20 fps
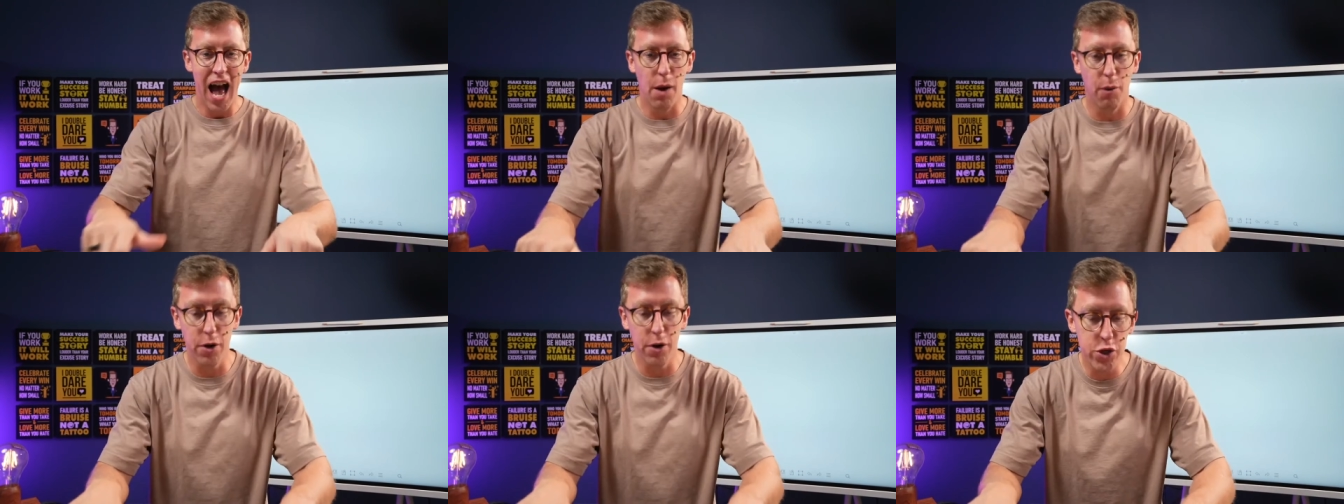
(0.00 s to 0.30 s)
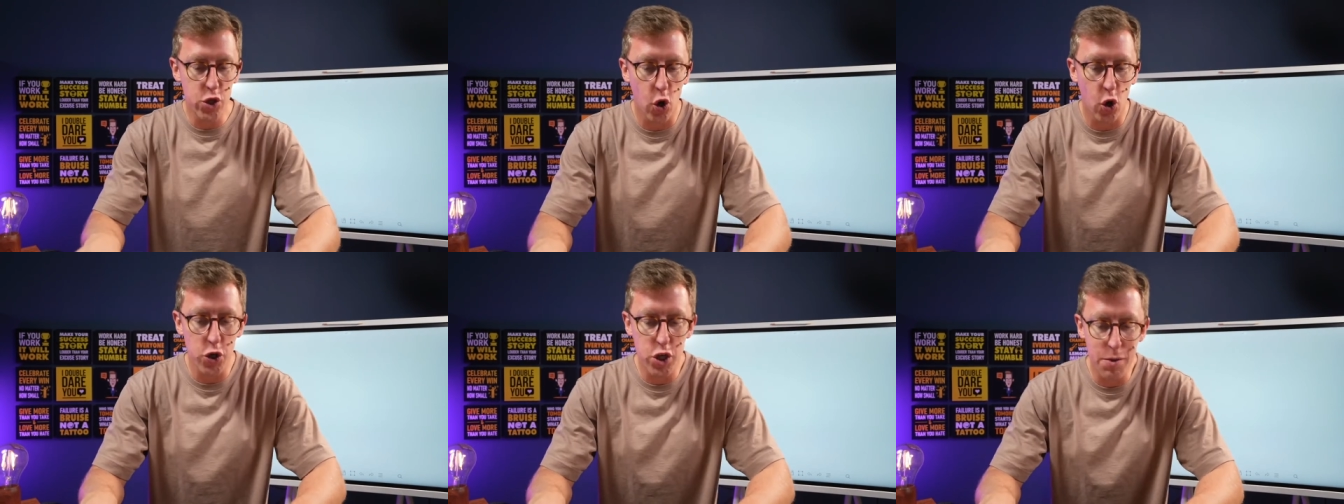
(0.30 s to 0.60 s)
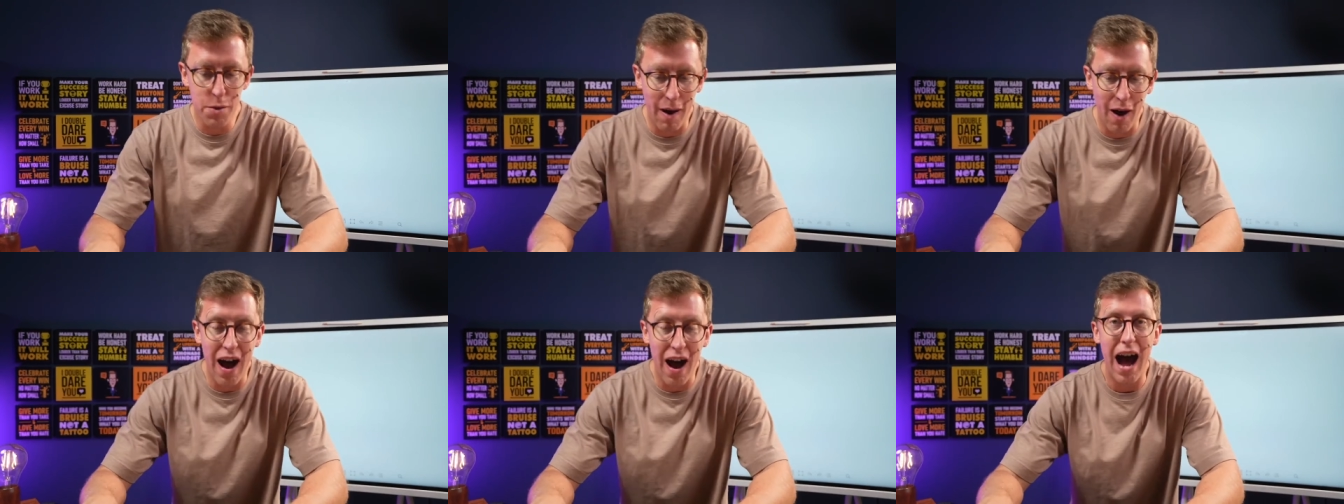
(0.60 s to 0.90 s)
I want to talk to
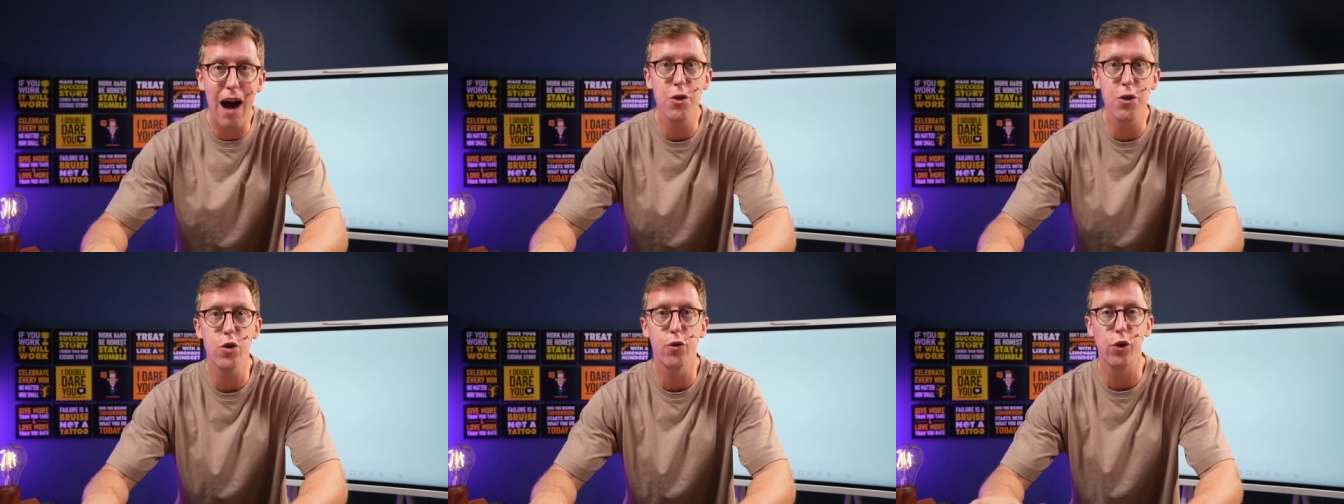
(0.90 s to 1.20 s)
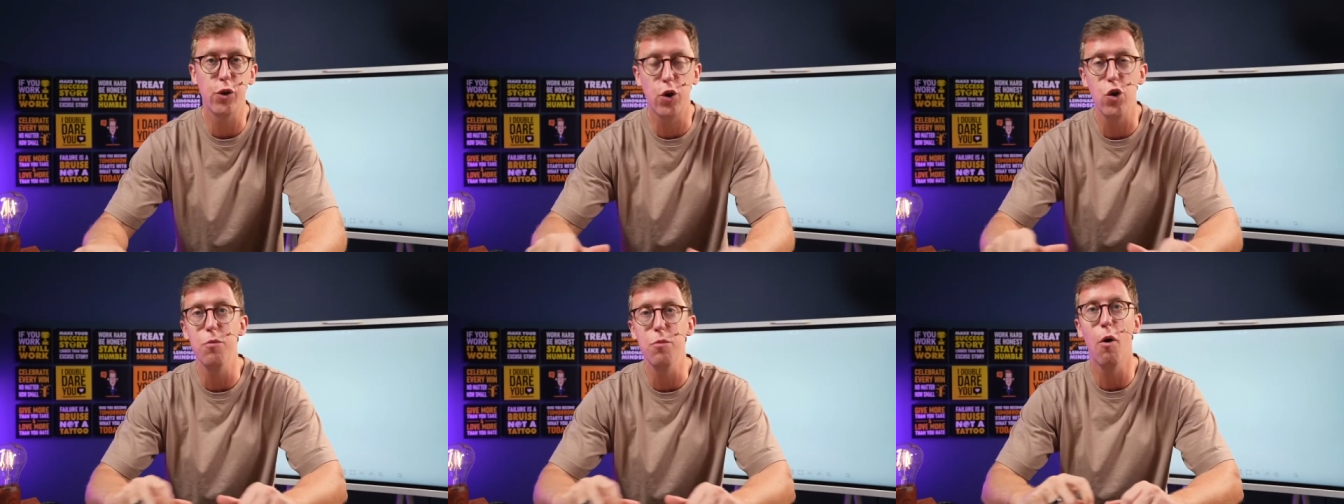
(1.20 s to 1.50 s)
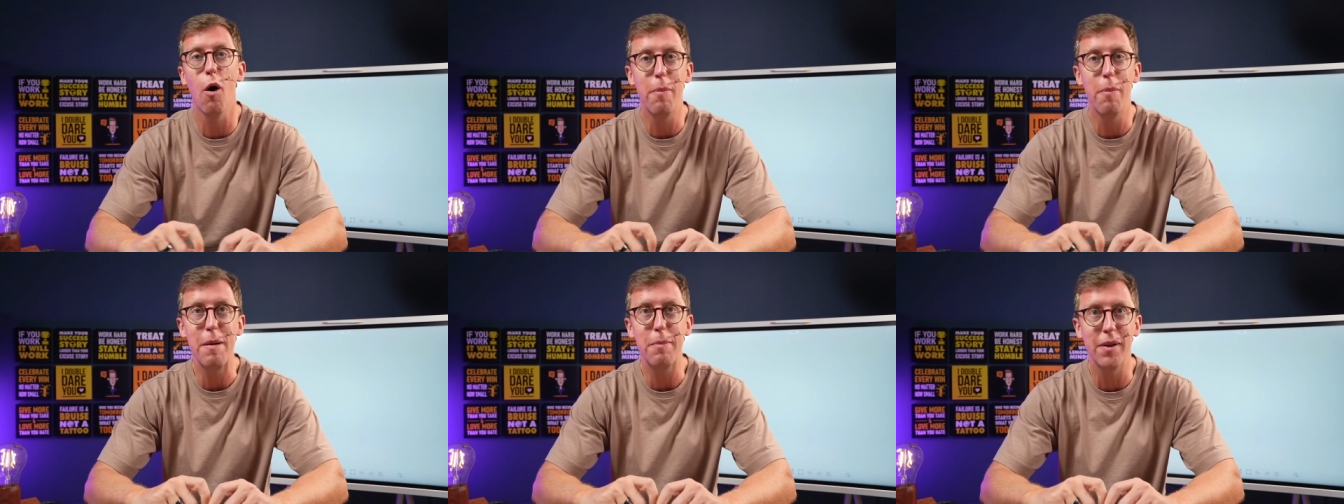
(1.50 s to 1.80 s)
you about how to recruit
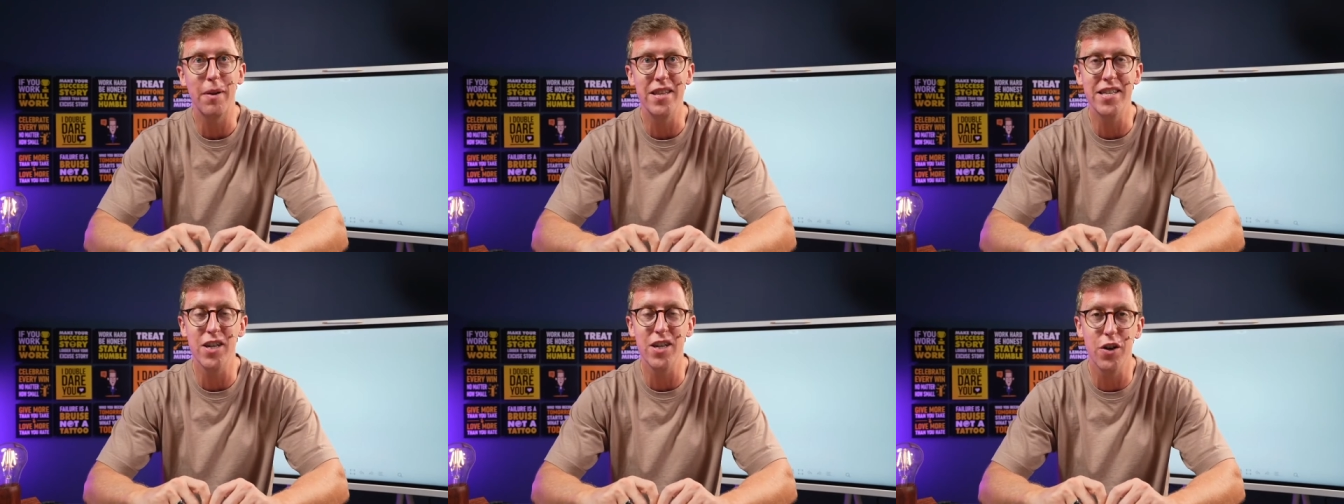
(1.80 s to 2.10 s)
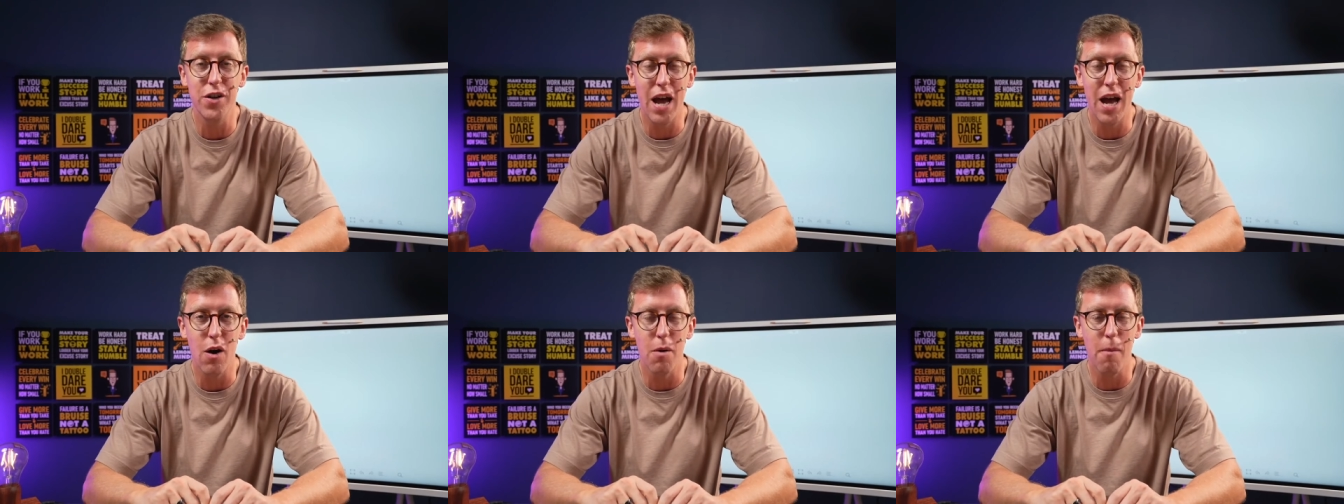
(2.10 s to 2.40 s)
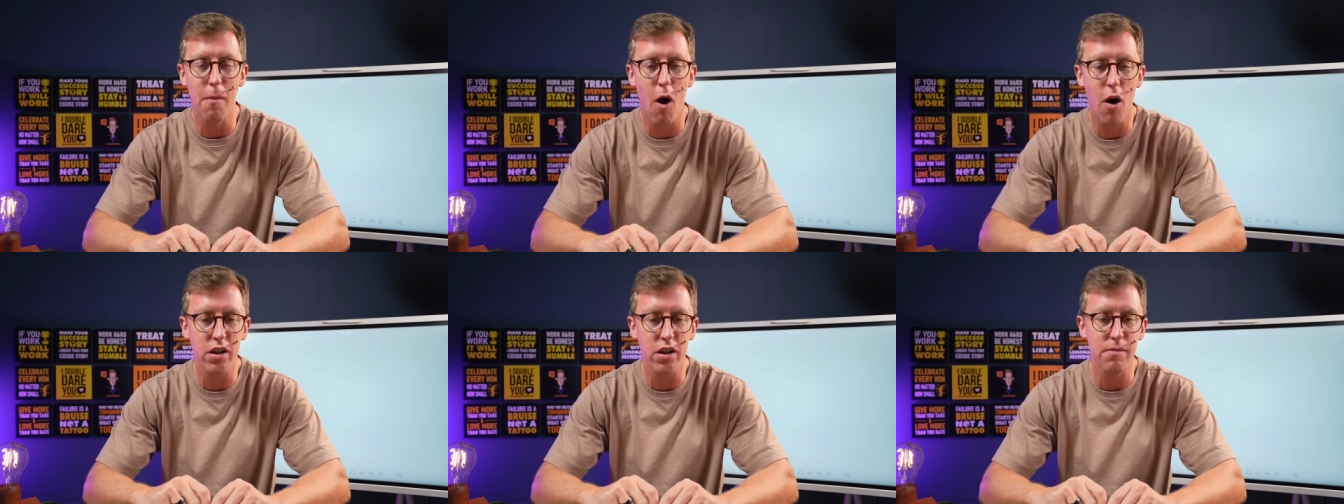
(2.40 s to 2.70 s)
more people into your network
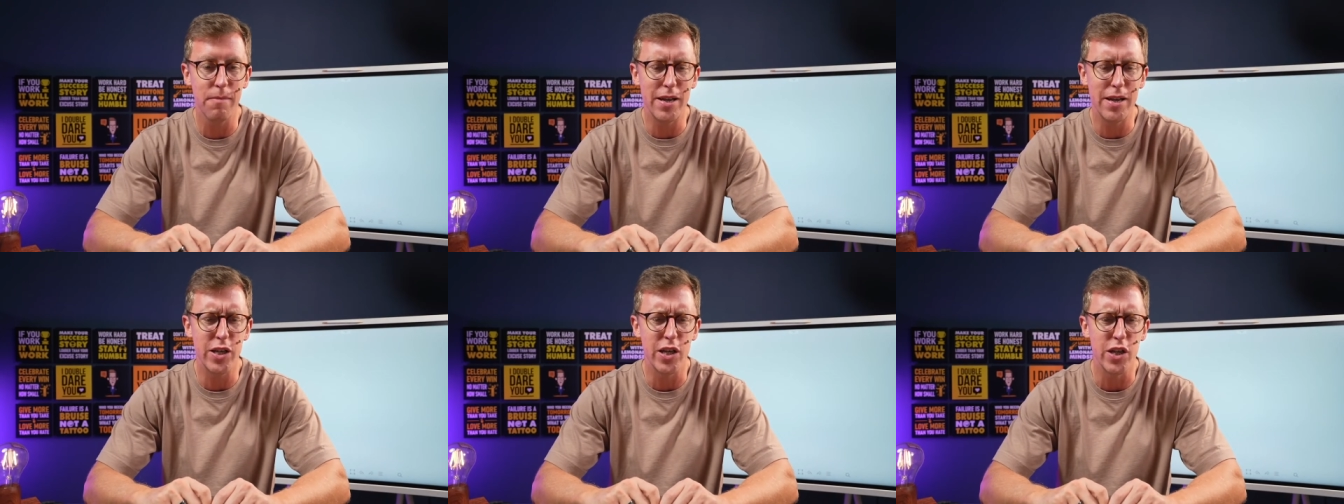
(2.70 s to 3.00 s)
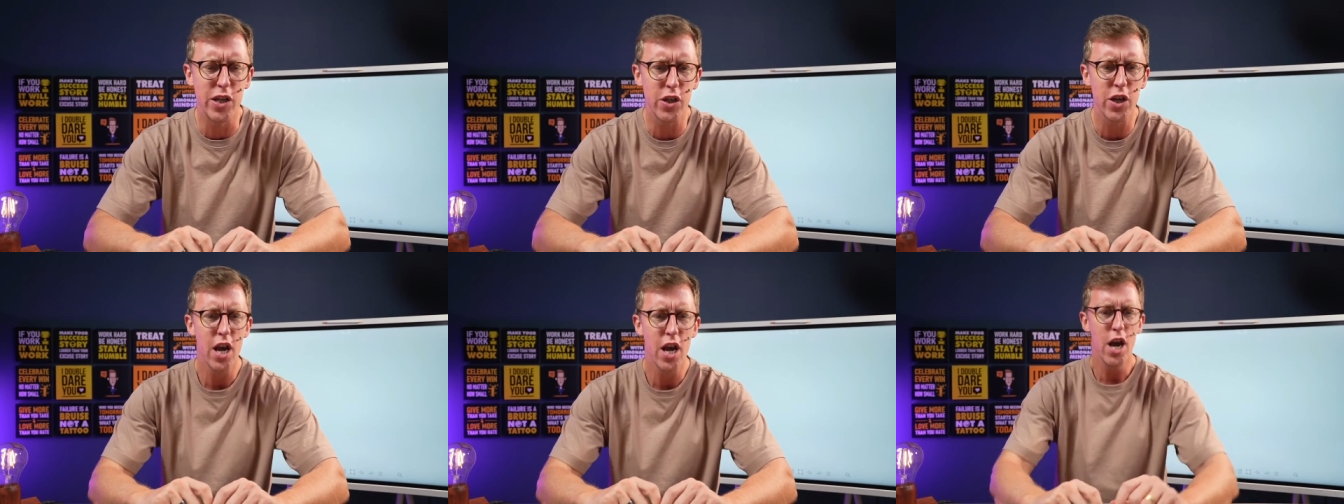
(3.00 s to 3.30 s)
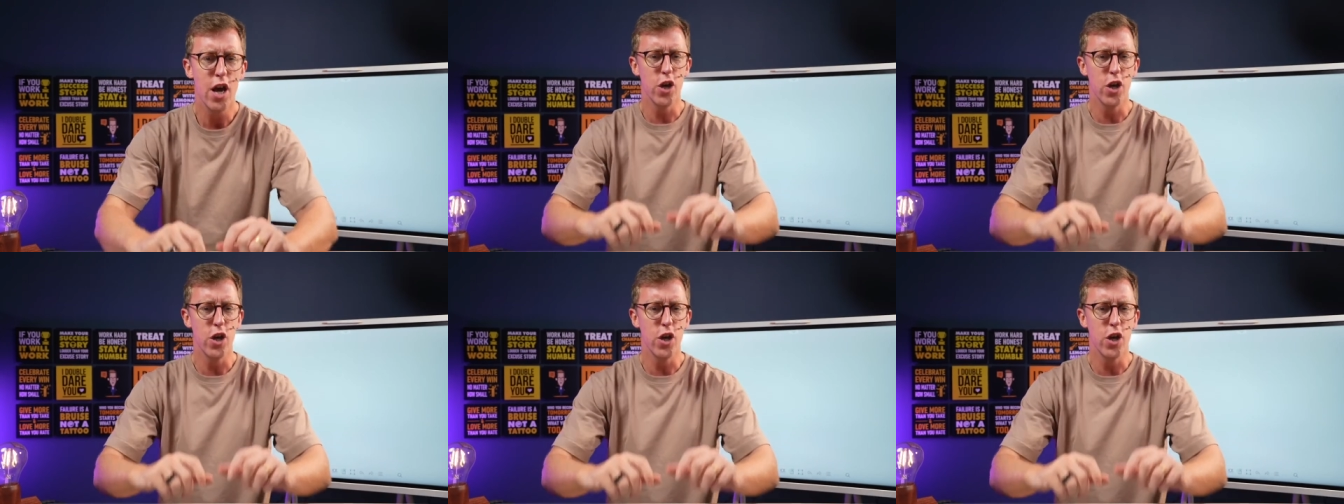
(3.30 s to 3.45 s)
marketing business